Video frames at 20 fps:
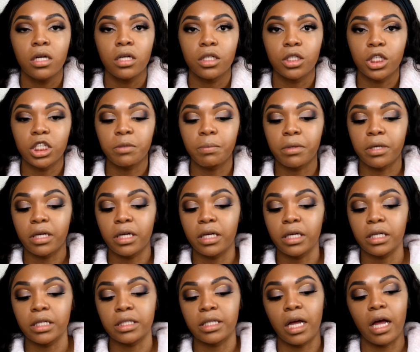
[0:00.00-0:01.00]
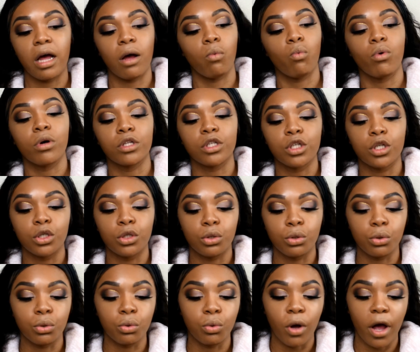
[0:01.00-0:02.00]
just because I want to
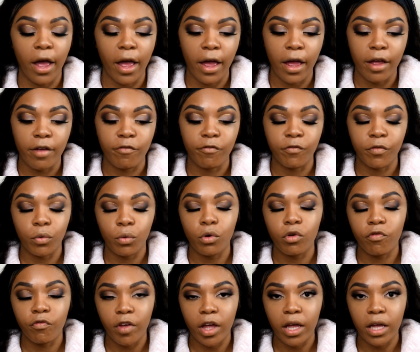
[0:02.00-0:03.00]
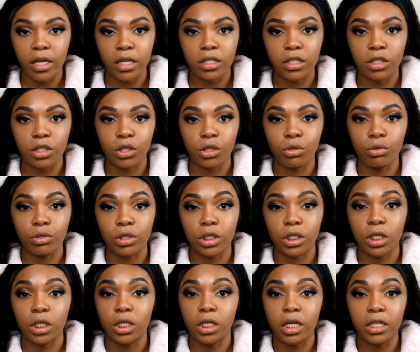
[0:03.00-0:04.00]
do a full face
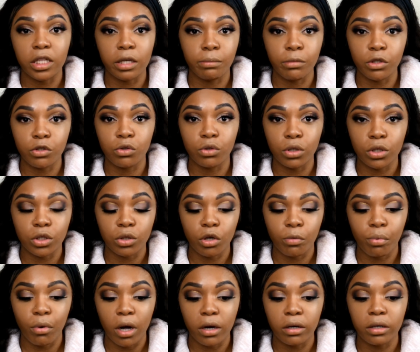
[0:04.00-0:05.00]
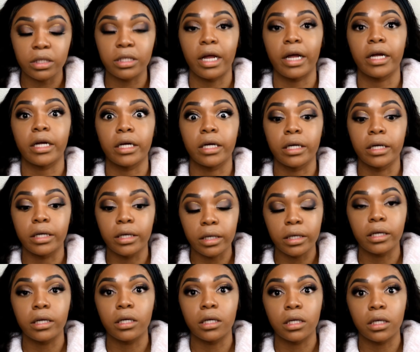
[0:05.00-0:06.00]
using nothing but drugstore products, like
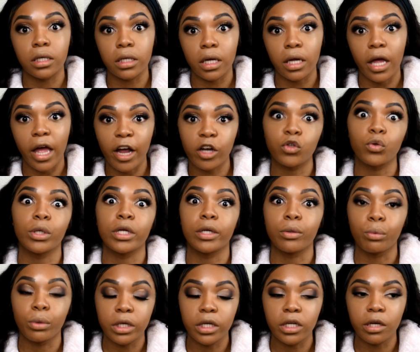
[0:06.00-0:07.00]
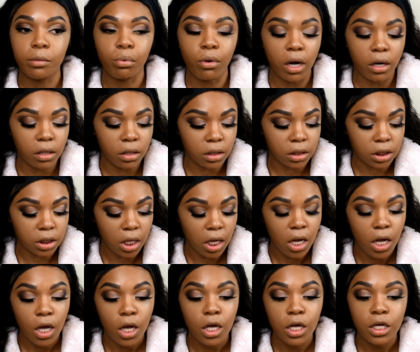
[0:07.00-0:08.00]
good, actually really good products.
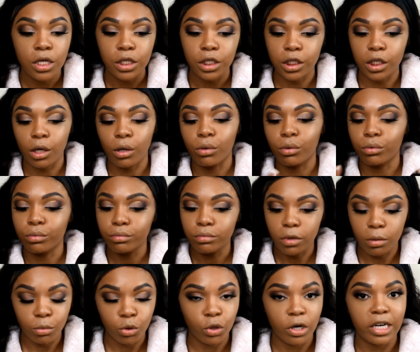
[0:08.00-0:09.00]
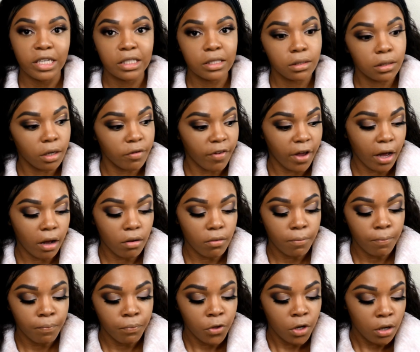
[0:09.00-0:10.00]
So I'm trying some stuff out.
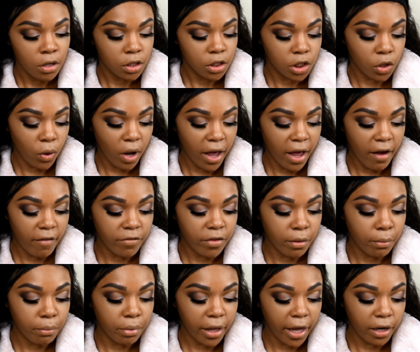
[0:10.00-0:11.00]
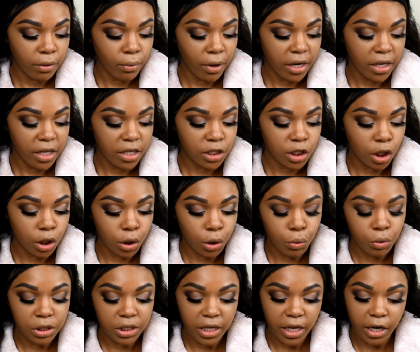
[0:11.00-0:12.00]
So I have the Black Radiance
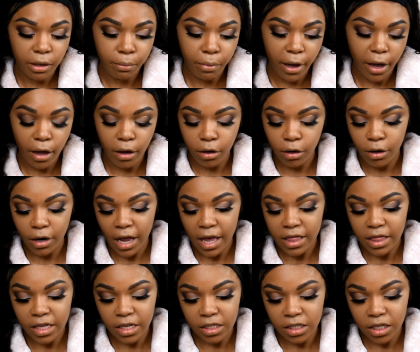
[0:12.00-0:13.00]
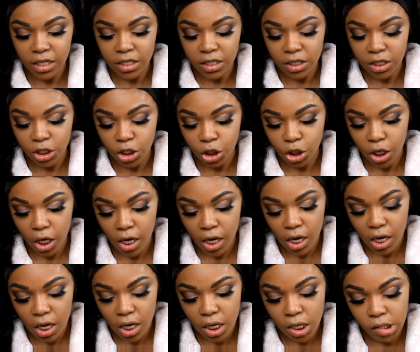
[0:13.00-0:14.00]
Loose Setting Powder, and this is the
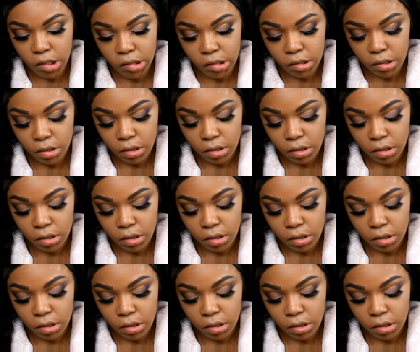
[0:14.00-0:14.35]
shade